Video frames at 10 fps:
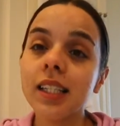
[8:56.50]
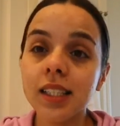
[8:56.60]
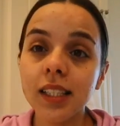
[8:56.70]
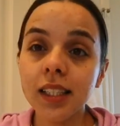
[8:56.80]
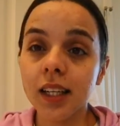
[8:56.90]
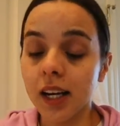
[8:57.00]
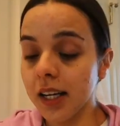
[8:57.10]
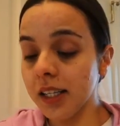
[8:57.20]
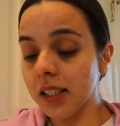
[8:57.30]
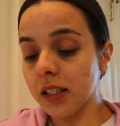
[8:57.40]
is it,
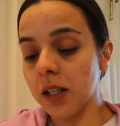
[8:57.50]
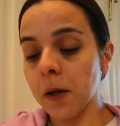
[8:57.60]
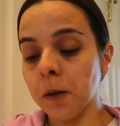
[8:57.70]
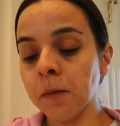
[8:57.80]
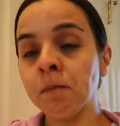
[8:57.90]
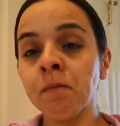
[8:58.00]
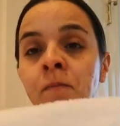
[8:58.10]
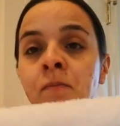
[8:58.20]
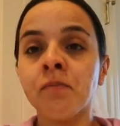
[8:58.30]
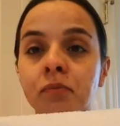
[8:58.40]
guys.
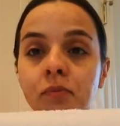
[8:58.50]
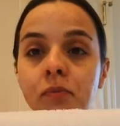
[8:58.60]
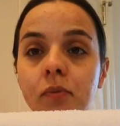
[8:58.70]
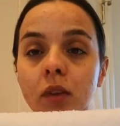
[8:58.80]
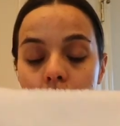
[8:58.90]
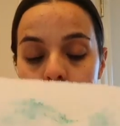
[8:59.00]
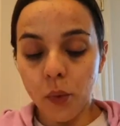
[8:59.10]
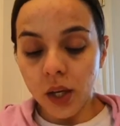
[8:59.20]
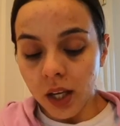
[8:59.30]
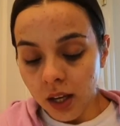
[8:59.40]

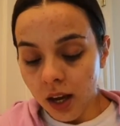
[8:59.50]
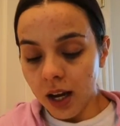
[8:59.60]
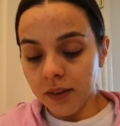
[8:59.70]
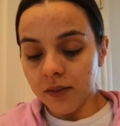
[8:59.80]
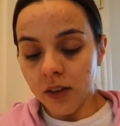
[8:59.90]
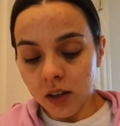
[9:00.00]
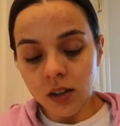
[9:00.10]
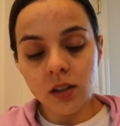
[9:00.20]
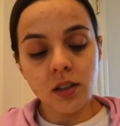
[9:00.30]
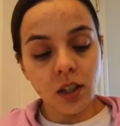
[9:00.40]
We have
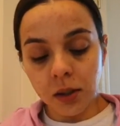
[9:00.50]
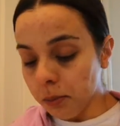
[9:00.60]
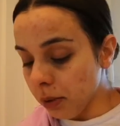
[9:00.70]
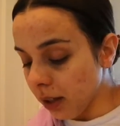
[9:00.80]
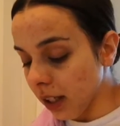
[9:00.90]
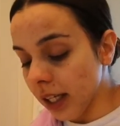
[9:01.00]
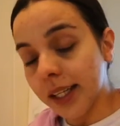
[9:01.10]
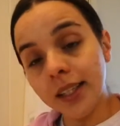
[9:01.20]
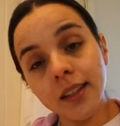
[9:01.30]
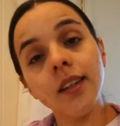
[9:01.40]

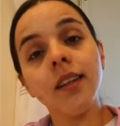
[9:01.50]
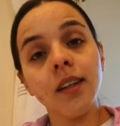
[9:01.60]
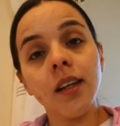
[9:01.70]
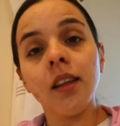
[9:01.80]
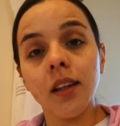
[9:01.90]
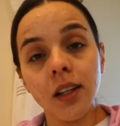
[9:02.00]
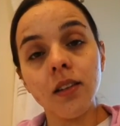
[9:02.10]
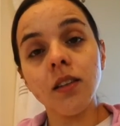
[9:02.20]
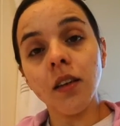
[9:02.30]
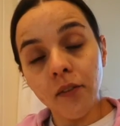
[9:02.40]
completed
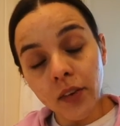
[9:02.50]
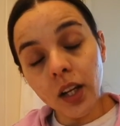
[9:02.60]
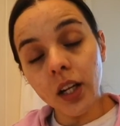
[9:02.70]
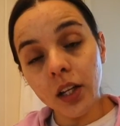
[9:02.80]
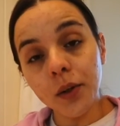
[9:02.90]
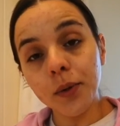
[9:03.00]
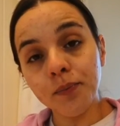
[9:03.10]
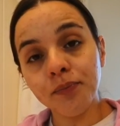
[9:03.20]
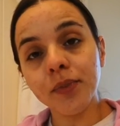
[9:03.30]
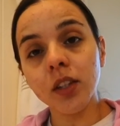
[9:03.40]
this video.
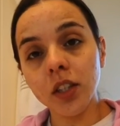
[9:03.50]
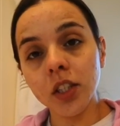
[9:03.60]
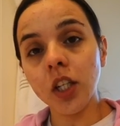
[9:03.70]
Good